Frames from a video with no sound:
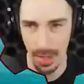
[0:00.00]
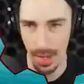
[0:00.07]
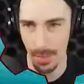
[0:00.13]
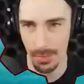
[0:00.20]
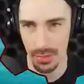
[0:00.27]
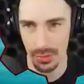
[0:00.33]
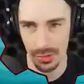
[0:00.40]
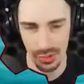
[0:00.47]
I'm
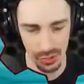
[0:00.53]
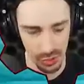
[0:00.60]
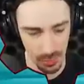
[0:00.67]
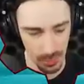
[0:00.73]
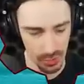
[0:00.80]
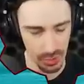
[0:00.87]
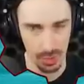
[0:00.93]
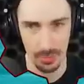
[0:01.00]
gonna do this in
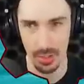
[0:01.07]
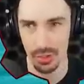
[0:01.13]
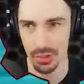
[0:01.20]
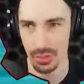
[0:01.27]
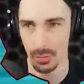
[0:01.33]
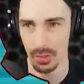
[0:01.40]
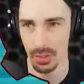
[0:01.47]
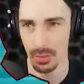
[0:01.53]
super slow
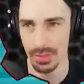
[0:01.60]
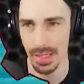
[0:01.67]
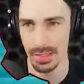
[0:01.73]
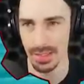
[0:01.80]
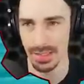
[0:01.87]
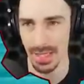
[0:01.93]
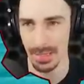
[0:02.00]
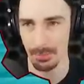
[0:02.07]
motion. We're going down
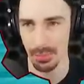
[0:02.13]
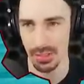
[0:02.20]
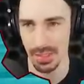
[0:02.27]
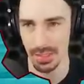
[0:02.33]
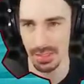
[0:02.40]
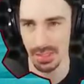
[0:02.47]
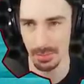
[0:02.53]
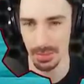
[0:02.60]
to
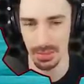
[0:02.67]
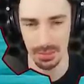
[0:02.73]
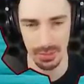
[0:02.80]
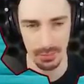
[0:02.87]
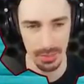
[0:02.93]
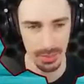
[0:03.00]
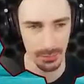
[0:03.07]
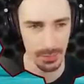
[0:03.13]
10% speed. You
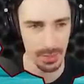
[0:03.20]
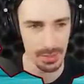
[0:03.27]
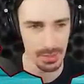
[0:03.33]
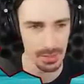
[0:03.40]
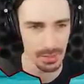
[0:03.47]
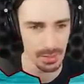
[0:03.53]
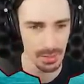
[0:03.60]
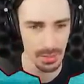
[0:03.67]
ready for
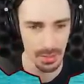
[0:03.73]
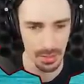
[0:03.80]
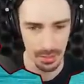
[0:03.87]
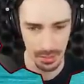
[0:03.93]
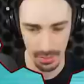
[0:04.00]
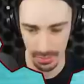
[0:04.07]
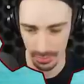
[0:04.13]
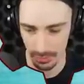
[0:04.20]
this?
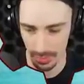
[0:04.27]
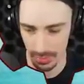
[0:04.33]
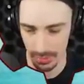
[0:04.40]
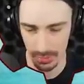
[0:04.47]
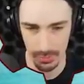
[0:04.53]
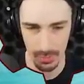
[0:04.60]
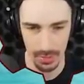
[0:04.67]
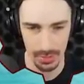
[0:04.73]
All right, 3,
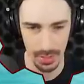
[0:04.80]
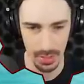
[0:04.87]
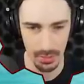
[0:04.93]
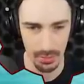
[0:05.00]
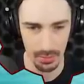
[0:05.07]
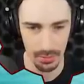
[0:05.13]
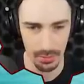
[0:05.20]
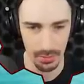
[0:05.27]
2, 1, go.